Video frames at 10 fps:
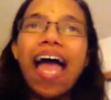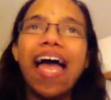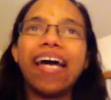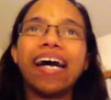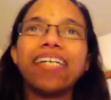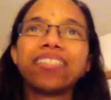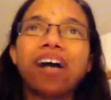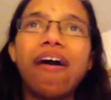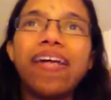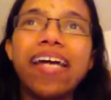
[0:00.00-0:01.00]
and I
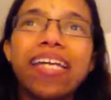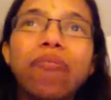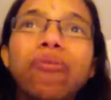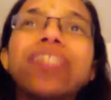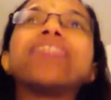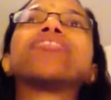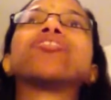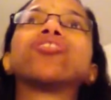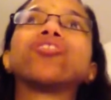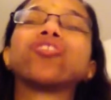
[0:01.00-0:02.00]
saw it and it was
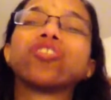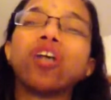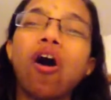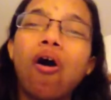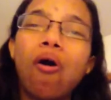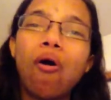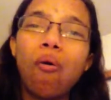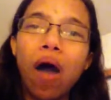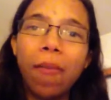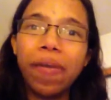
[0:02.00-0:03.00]

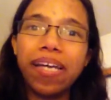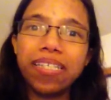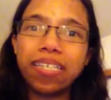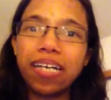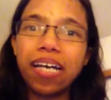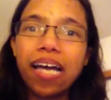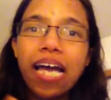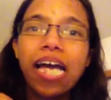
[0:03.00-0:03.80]
so amazing.